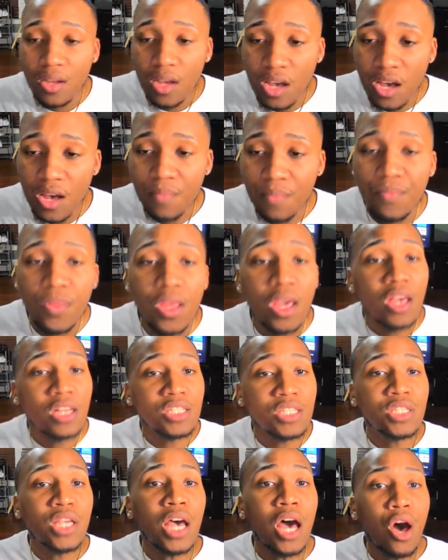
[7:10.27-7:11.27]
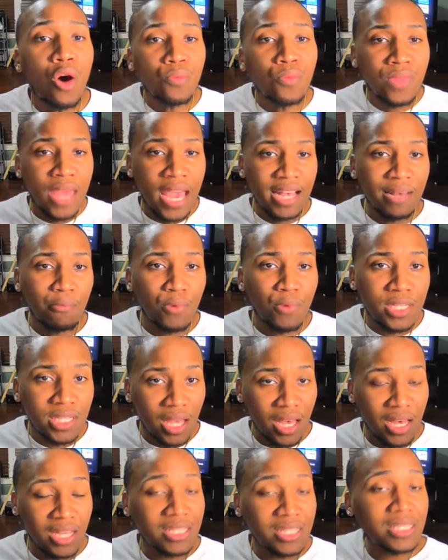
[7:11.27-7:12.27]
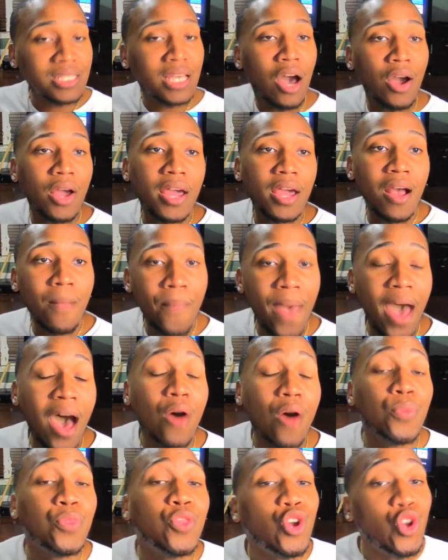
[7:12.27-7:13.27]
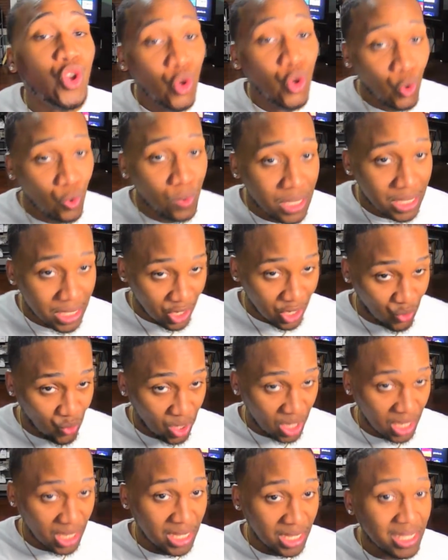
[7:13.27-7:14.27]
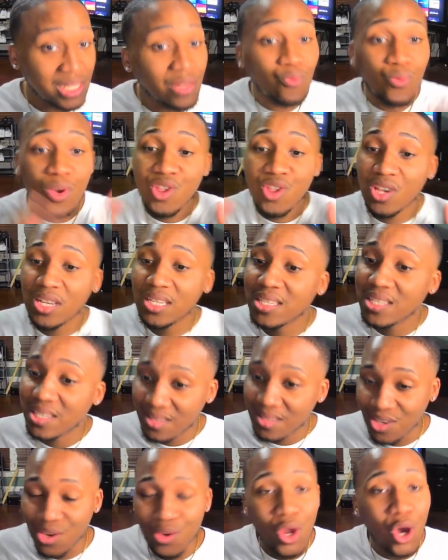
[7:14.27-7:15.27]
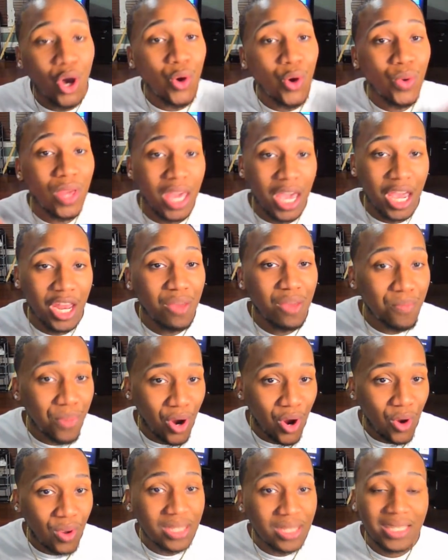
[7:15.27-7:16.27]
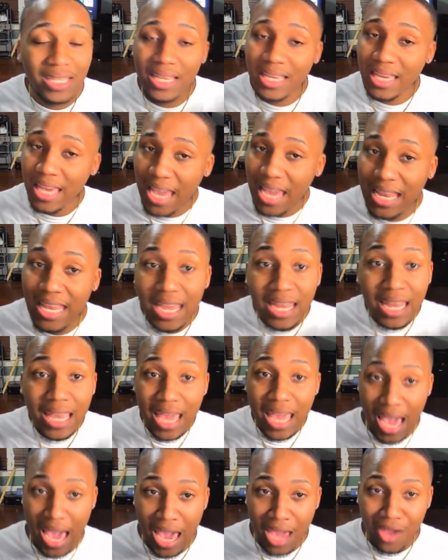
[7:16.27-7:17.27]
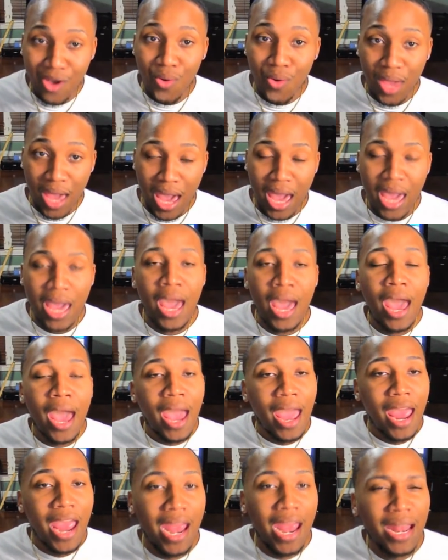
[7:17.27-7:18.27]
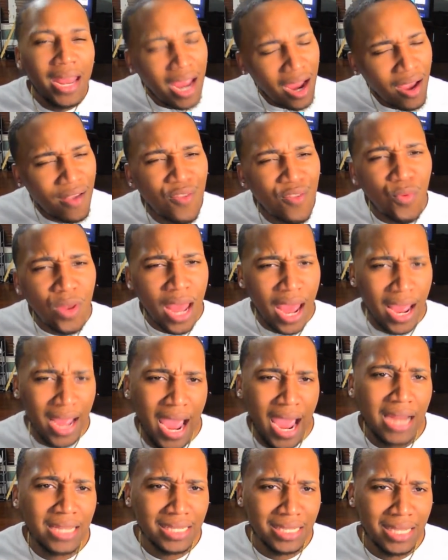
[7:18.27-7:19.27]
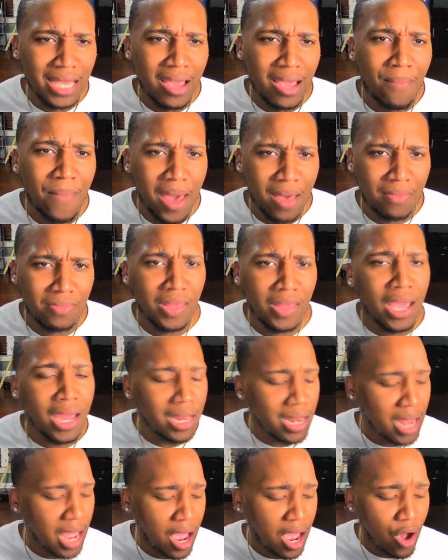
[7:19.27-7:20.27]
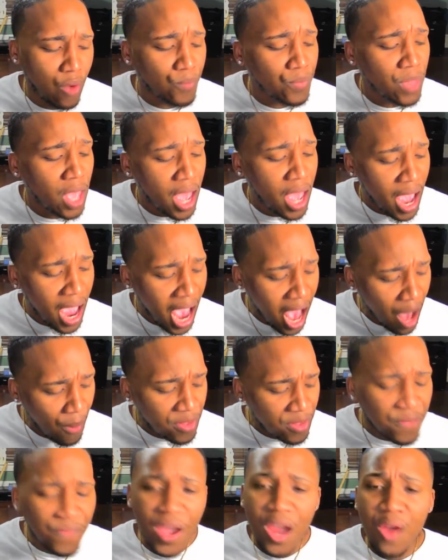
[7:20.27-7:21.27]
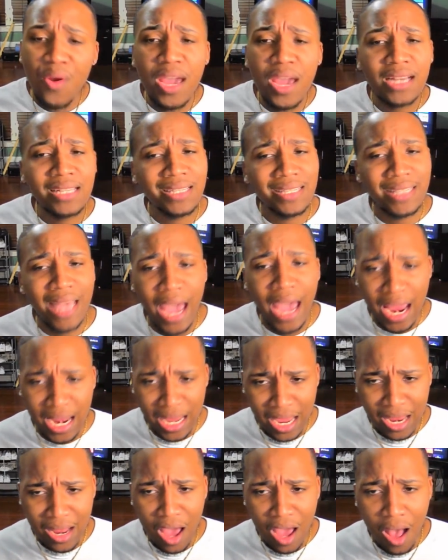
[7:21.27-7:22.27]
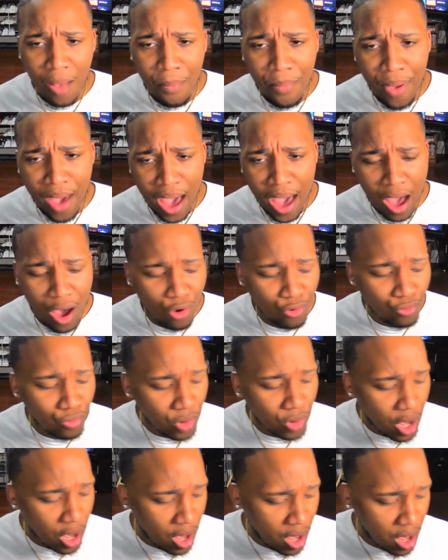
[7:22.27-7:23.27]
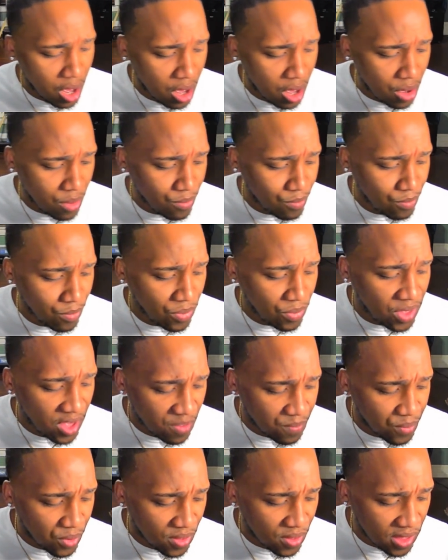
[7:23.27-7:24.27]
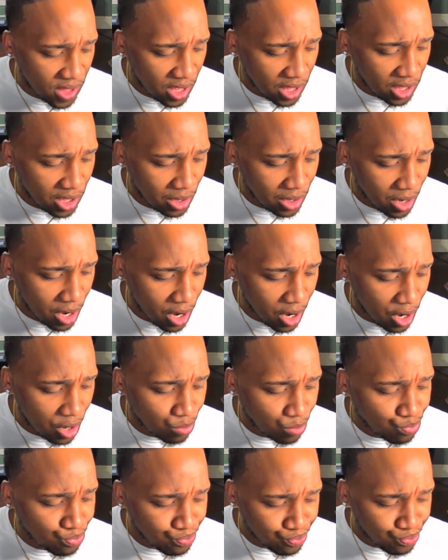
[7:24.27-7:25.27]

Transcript: Um, so that was us talking about the new series, which is, you know, Kandi Burruss, Kandi and the Gang, okay? And here's what I gotta say about that. Now, I was very excited about um this particular